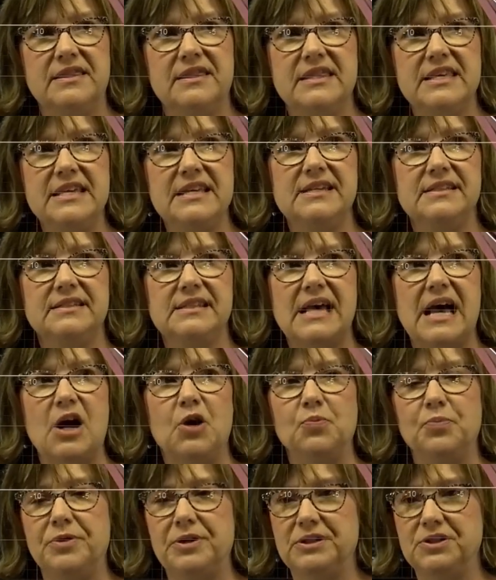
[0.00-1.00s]
these
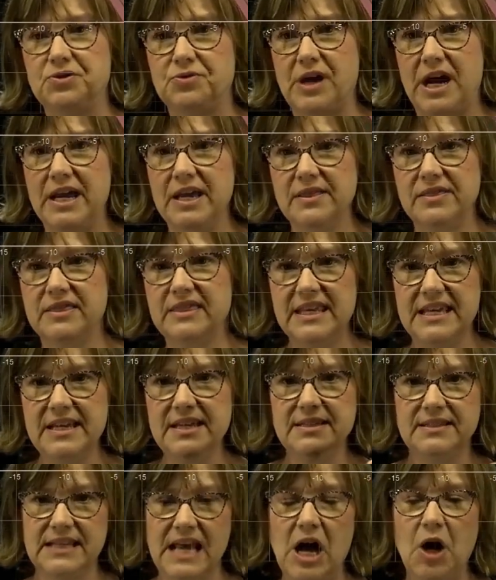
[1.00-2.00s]
outputs, right?
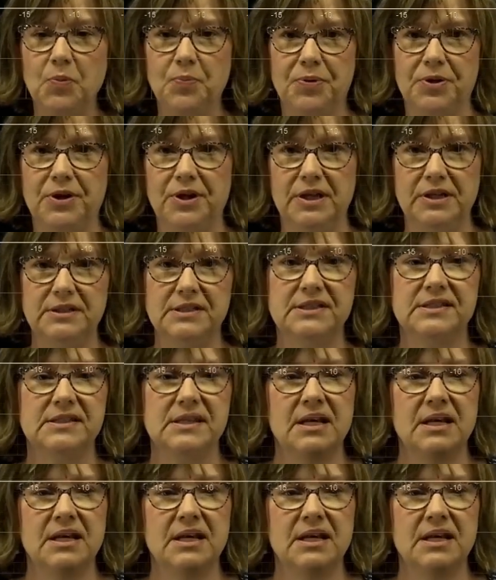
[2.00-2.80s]
These outputs,